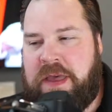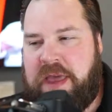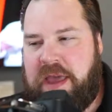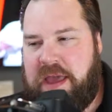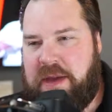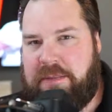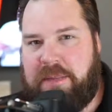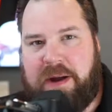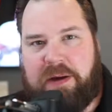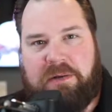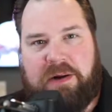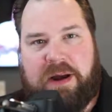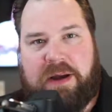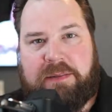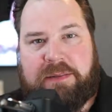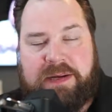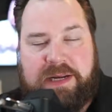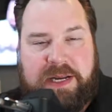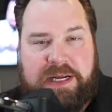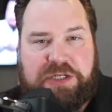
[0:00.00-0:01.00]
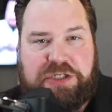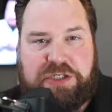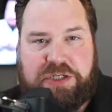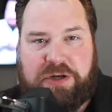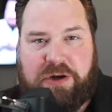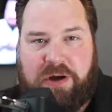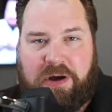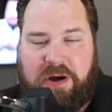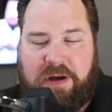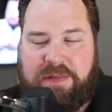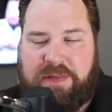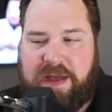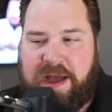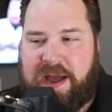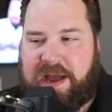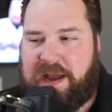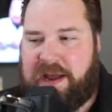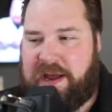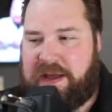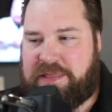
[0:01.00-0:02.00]
and my recommendation on
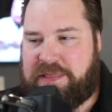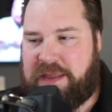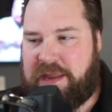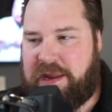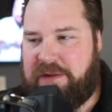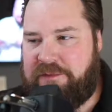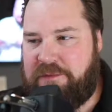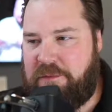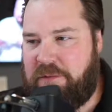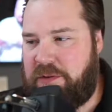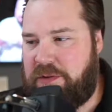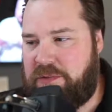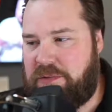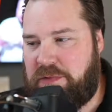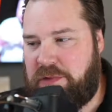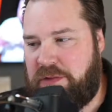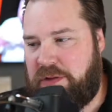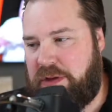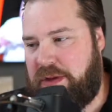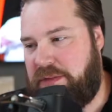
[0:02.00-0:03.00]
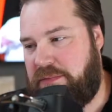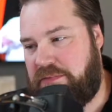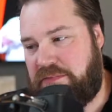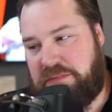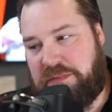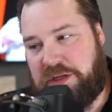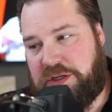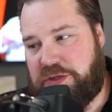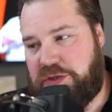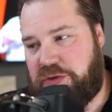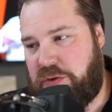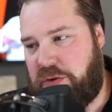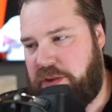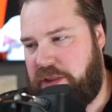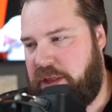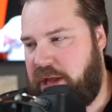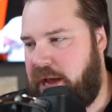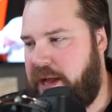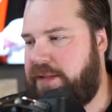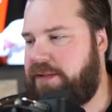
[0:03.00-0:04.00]
that. I think everyone really enjoyed
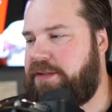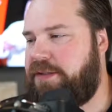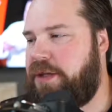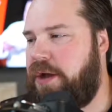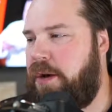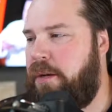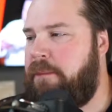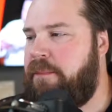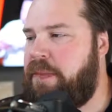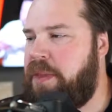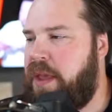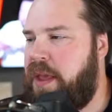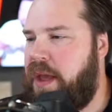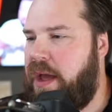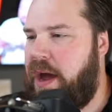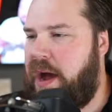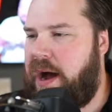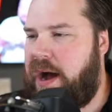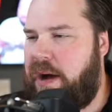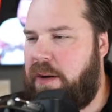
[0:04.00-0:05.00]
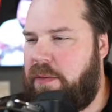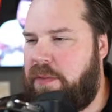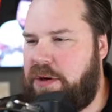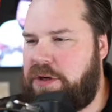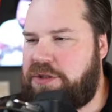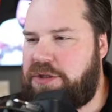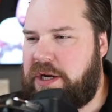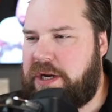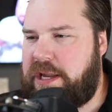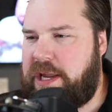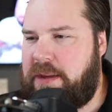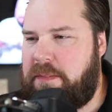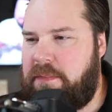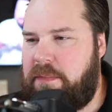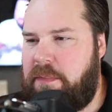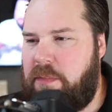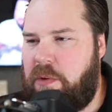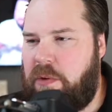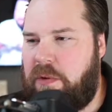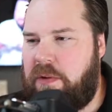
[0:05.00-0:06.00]
that. So I want to try to get
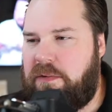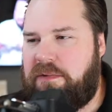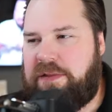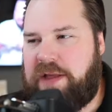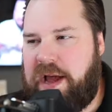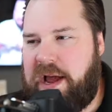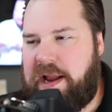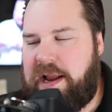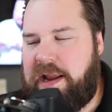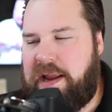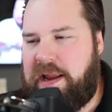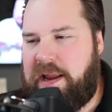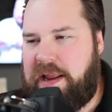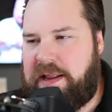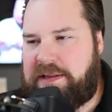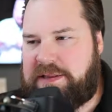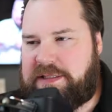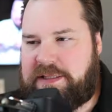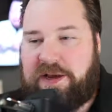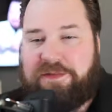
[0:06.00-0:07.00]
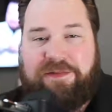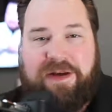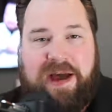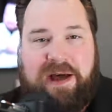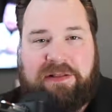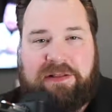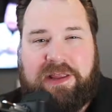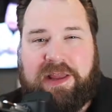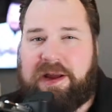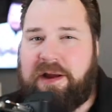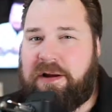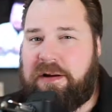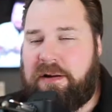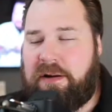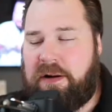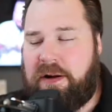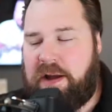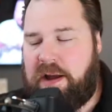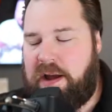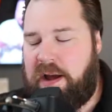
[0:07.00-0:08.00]
more of that stuff out
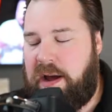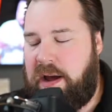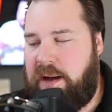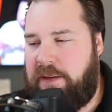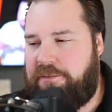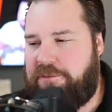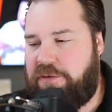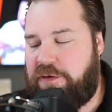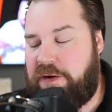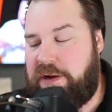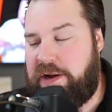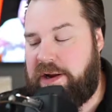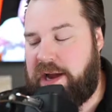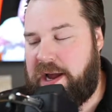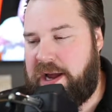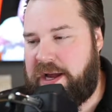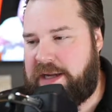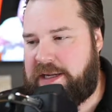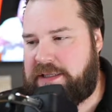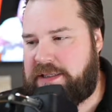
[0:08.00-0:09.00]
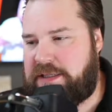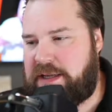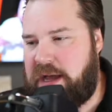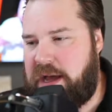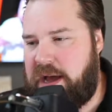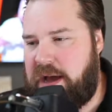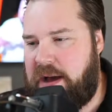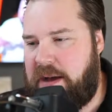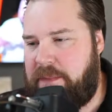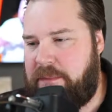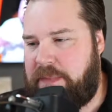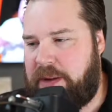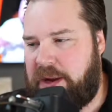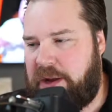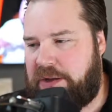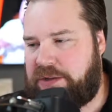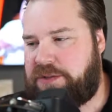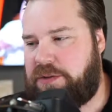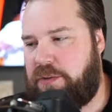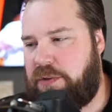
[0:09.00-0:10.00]
there for you guys, but I
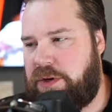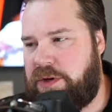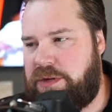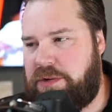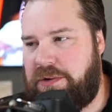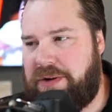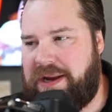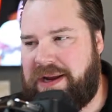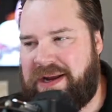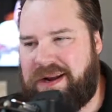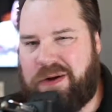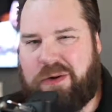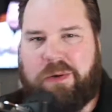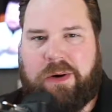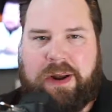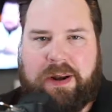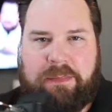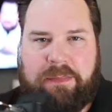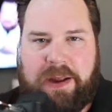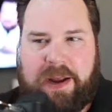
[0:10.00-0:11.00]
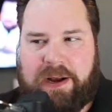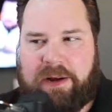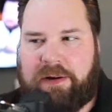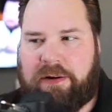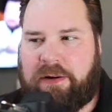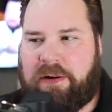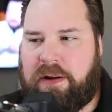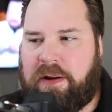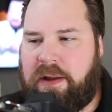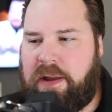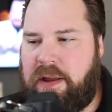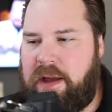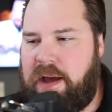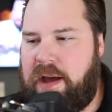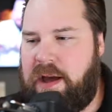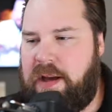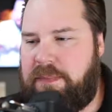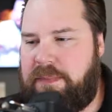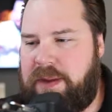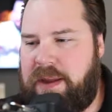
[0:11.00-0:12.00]
also want to do it in a quick manner
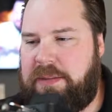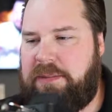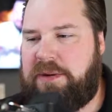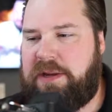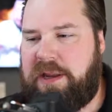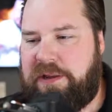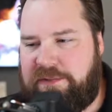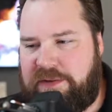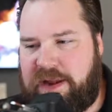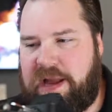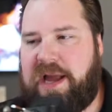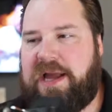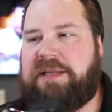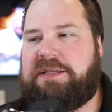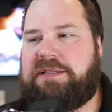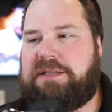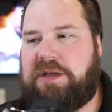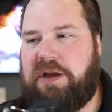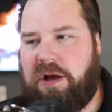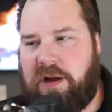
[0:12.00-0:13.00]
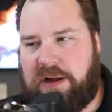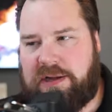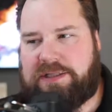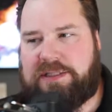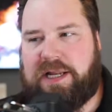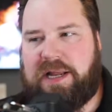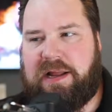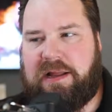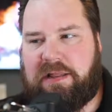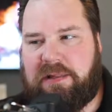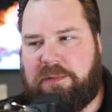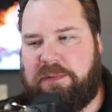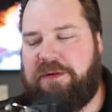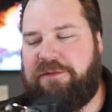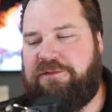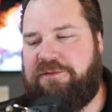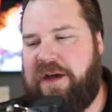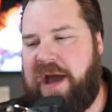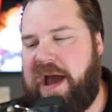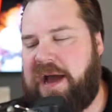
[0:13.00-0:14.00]
and be able to give you guys content a little
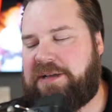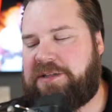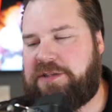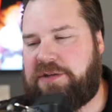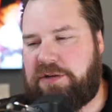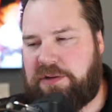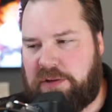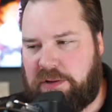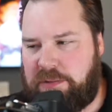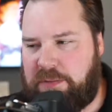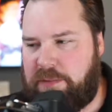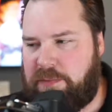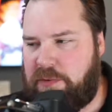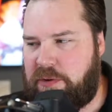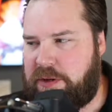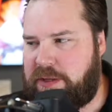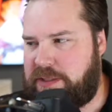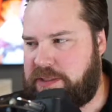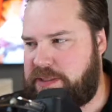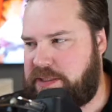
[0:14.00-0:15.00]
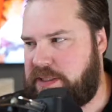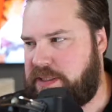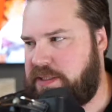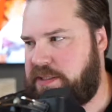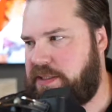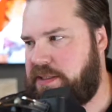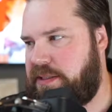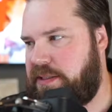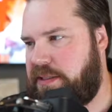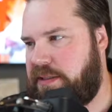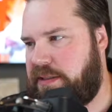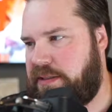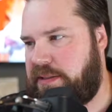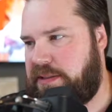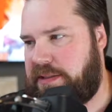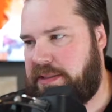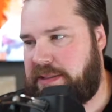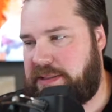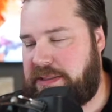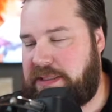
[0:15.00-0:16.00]
bit faster, a little bit more
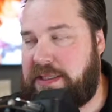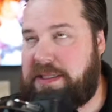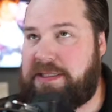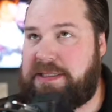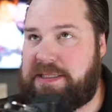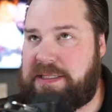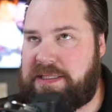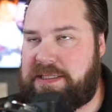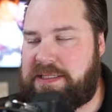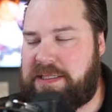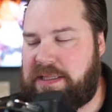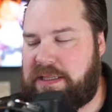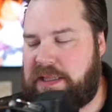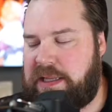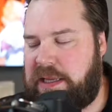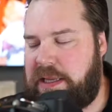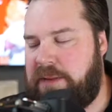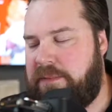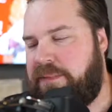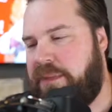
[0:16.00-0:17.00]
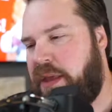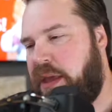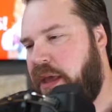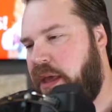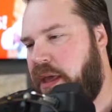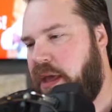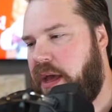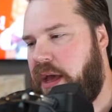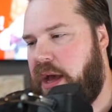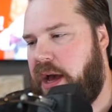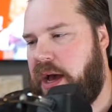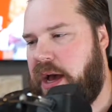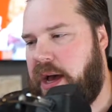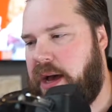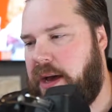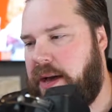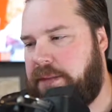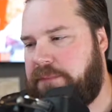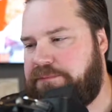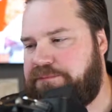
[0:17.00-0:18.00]
consistently.
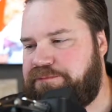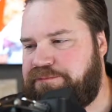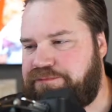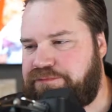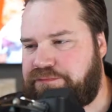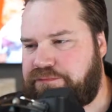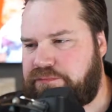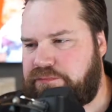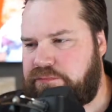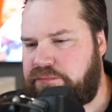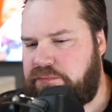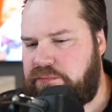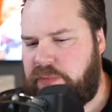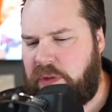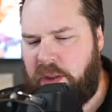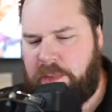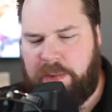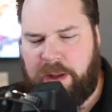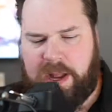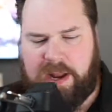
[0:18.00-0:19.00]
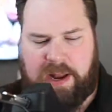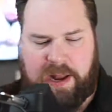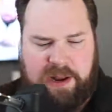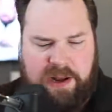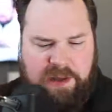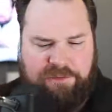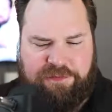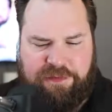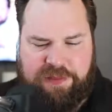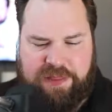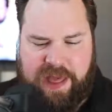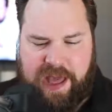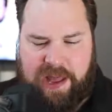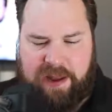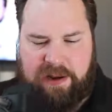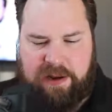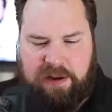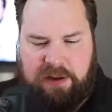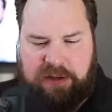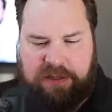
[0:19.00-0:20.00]
But enough of
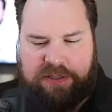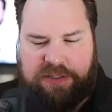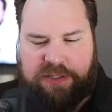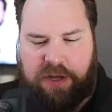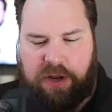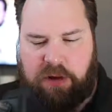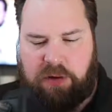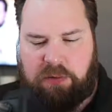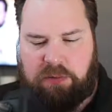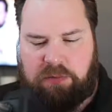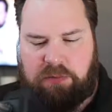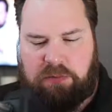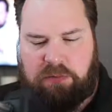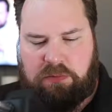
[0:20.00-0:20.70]
that. So